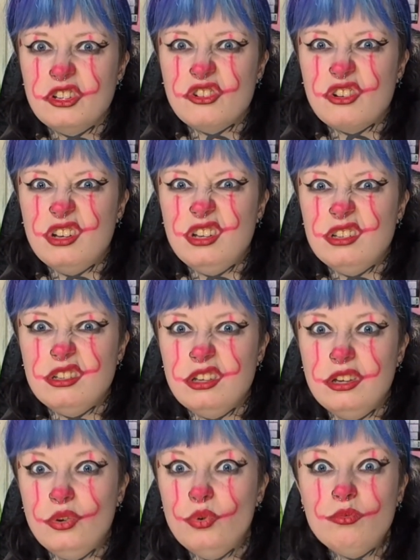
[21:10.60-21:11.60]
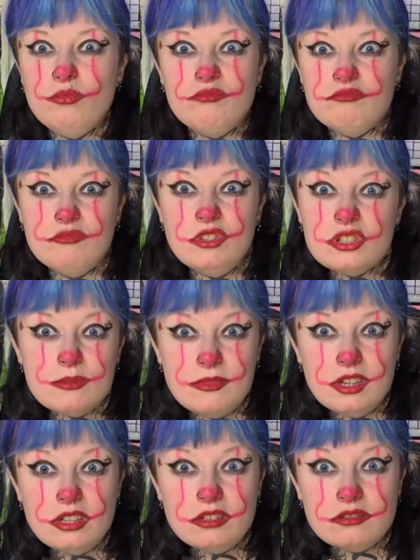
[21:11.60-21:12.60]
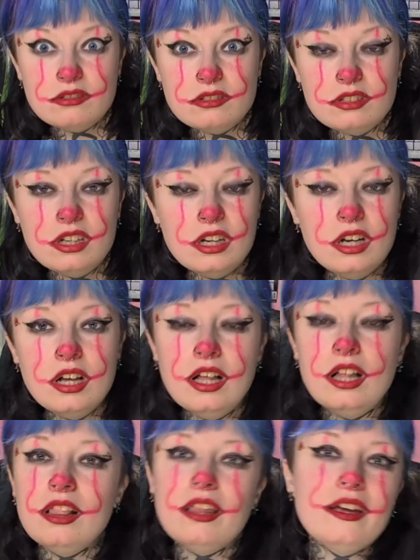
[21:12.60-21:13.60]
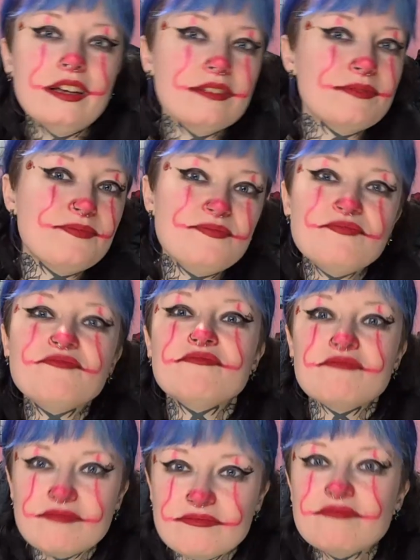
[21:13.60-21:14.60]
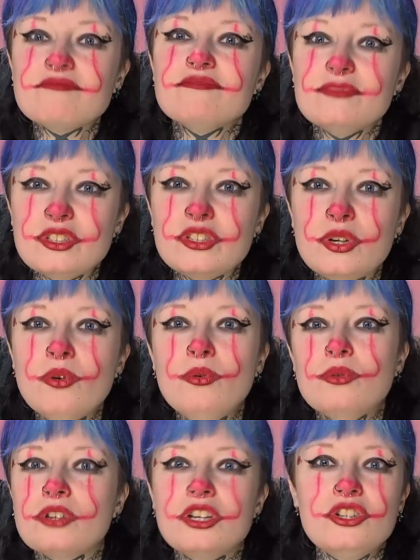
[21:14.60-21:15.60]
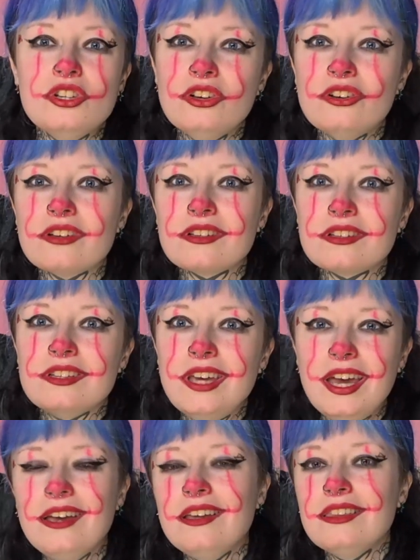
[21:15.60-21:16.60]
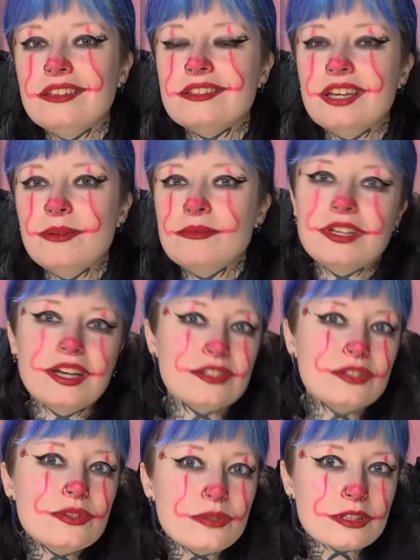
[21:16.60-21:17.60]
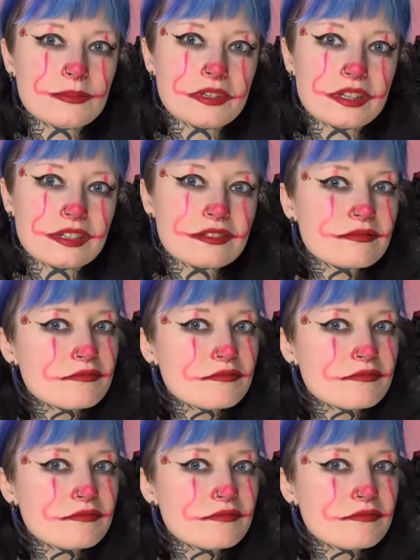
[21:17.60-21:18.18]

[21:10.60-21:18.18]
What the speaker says: green goo or something. Like, cool, because you're not getting the same tattoo as me.